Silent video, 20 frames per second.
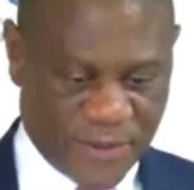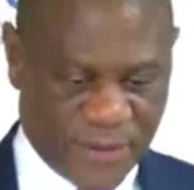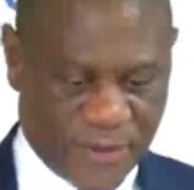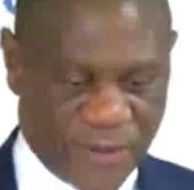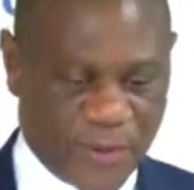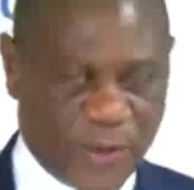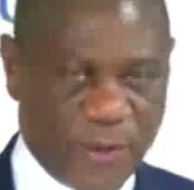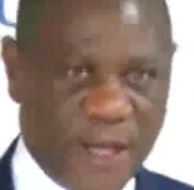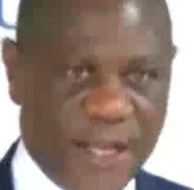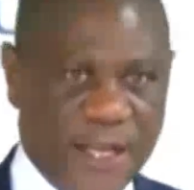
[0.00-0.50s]

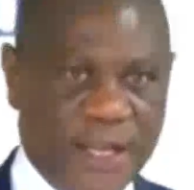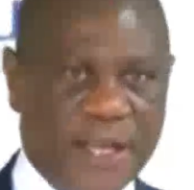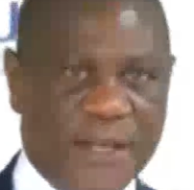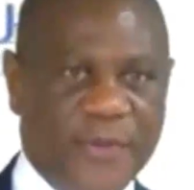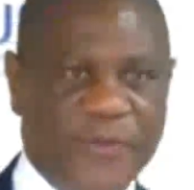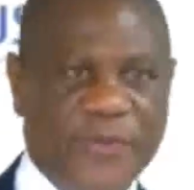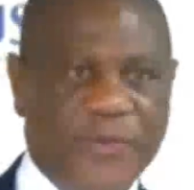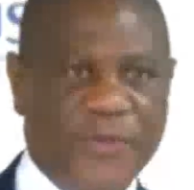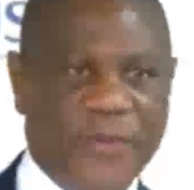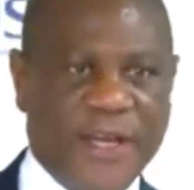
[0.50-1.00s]
where
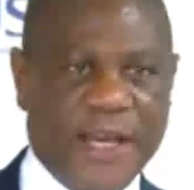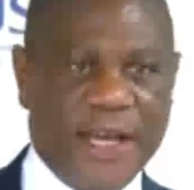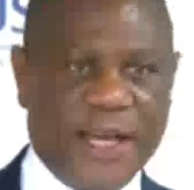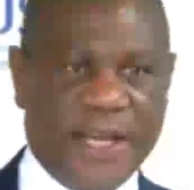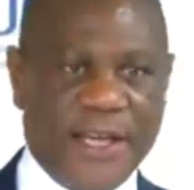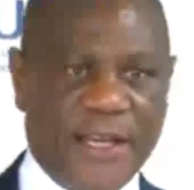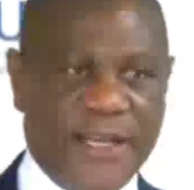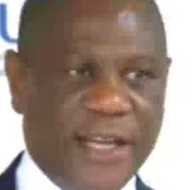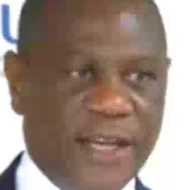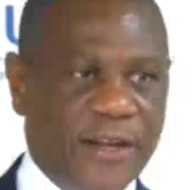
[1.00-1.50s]
I
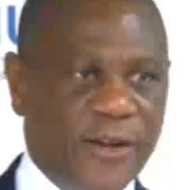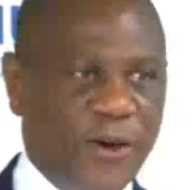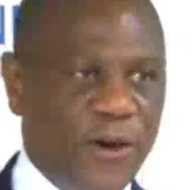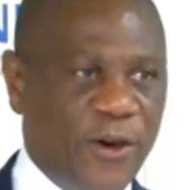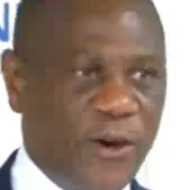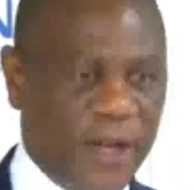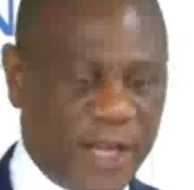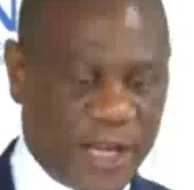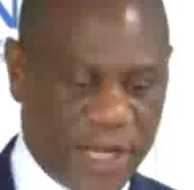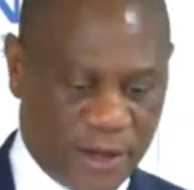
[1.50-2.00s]
had an
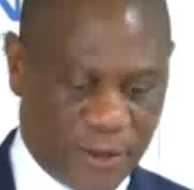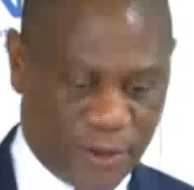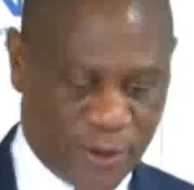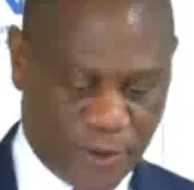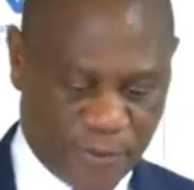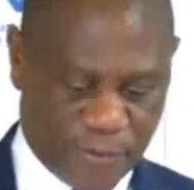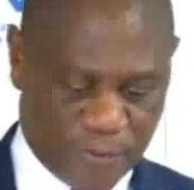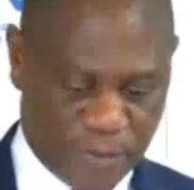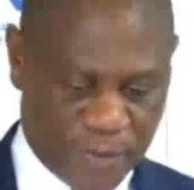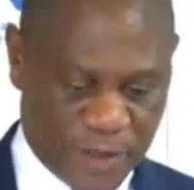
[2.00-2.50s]
honor
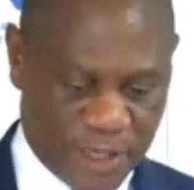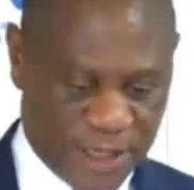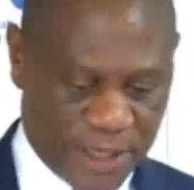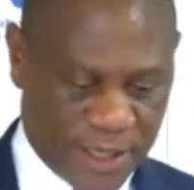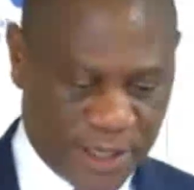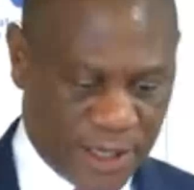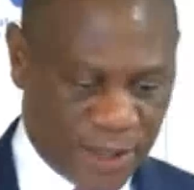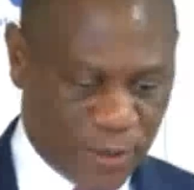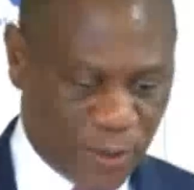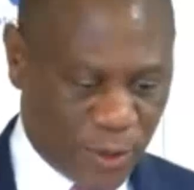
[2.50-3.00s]
of being
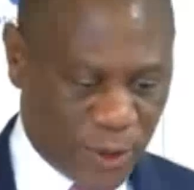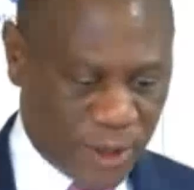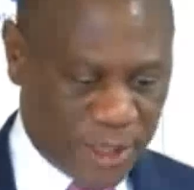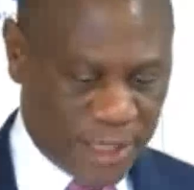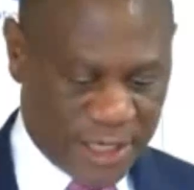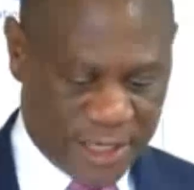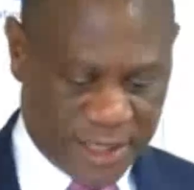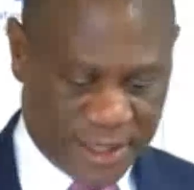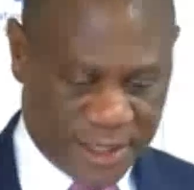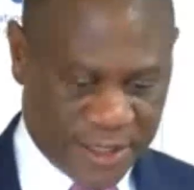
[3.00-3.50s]

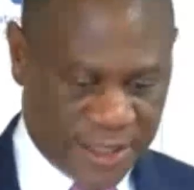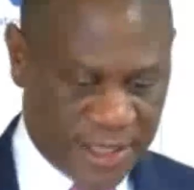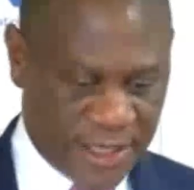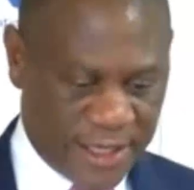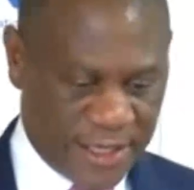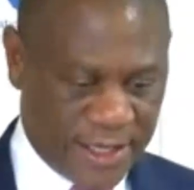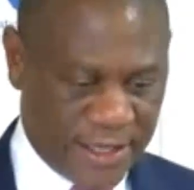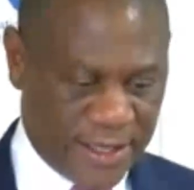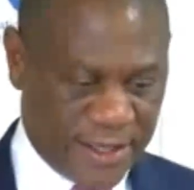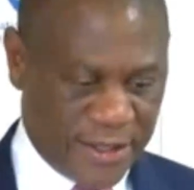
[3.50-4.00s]
awarded
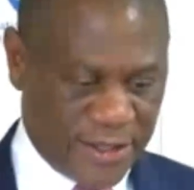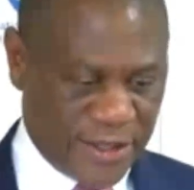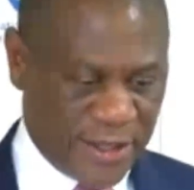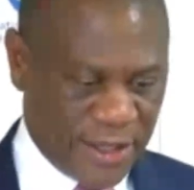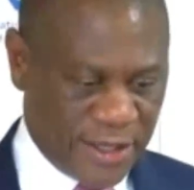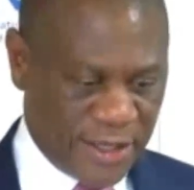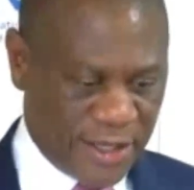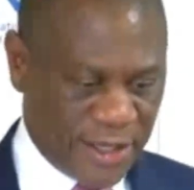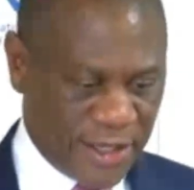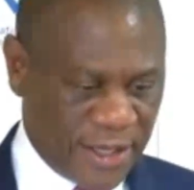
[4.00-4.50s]
the
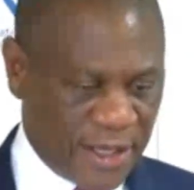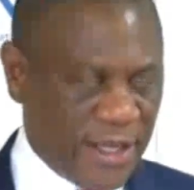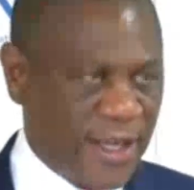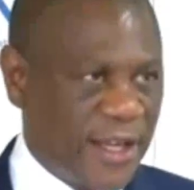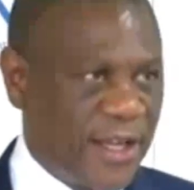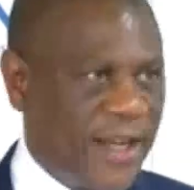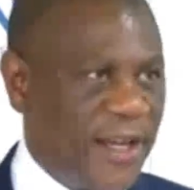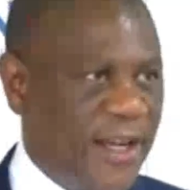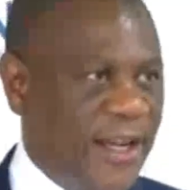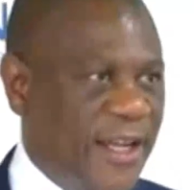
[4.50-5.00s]

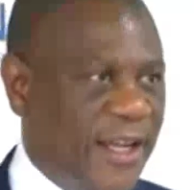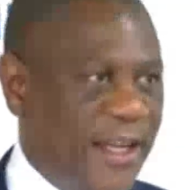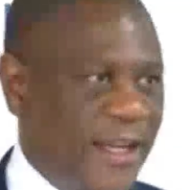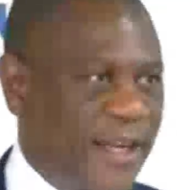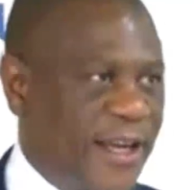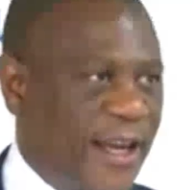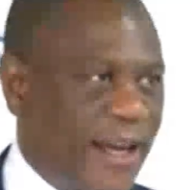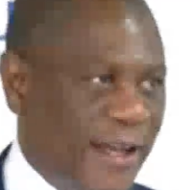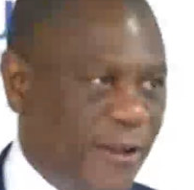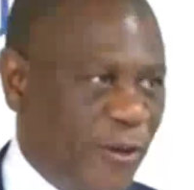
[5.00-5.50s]
Lee
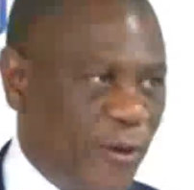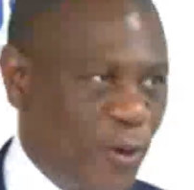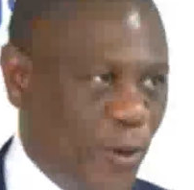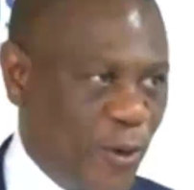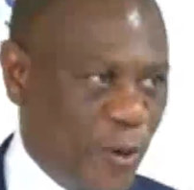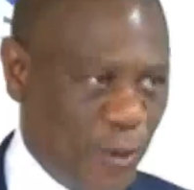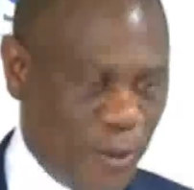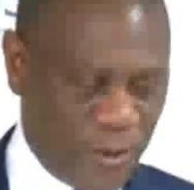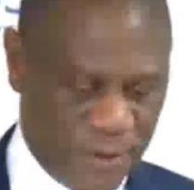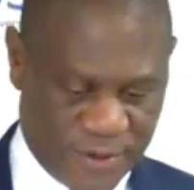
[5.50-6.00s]
Hsien
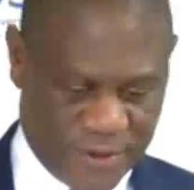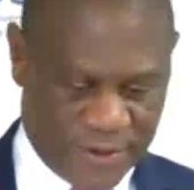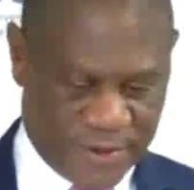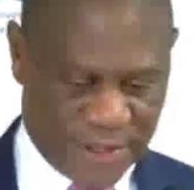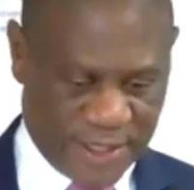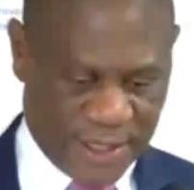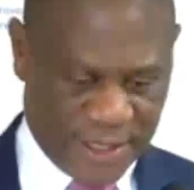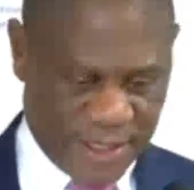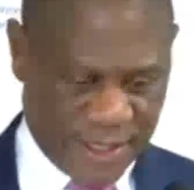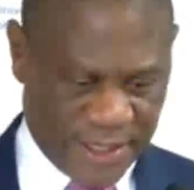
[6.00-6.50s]
Loong
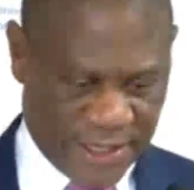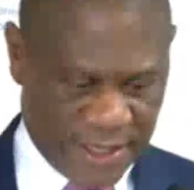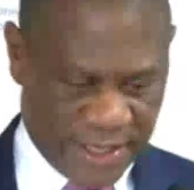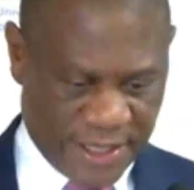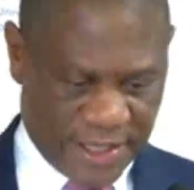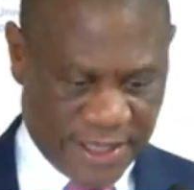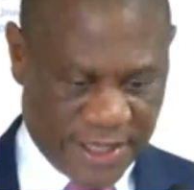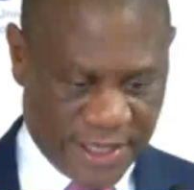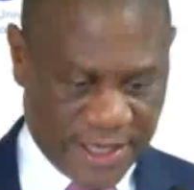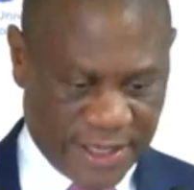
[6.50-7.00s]

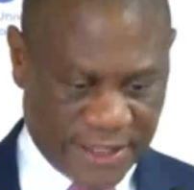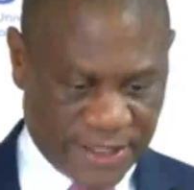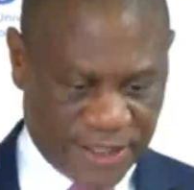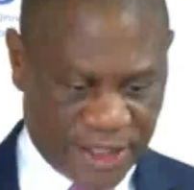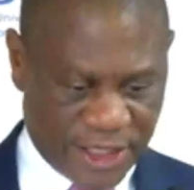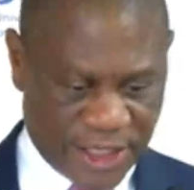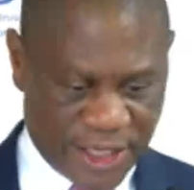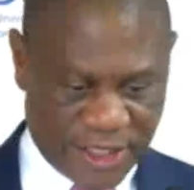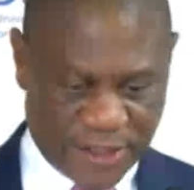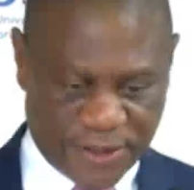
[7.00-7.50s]

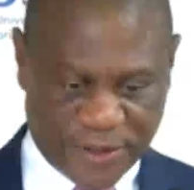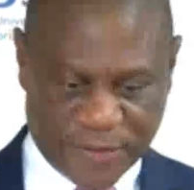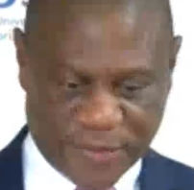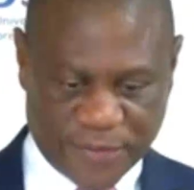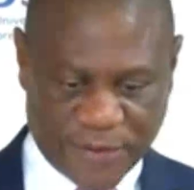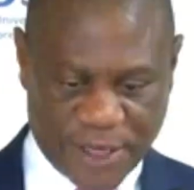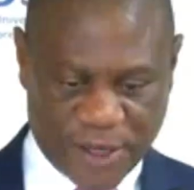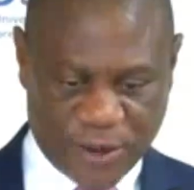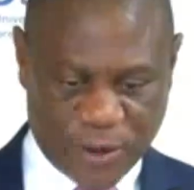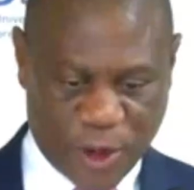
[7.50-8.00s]
Exchange
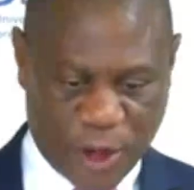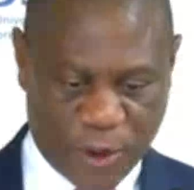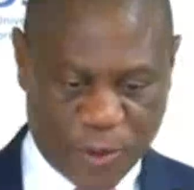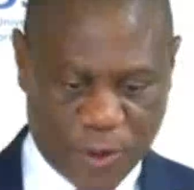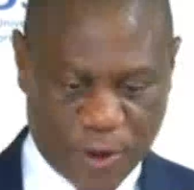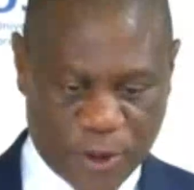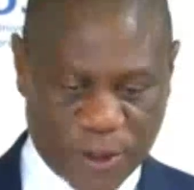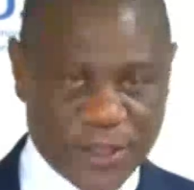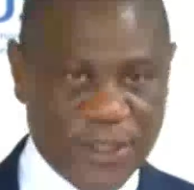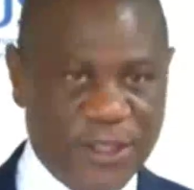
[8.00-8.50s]
Fellow
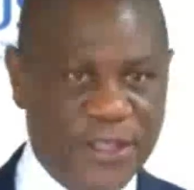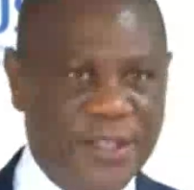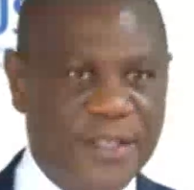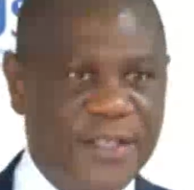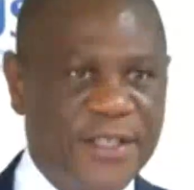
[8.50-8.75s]
Award.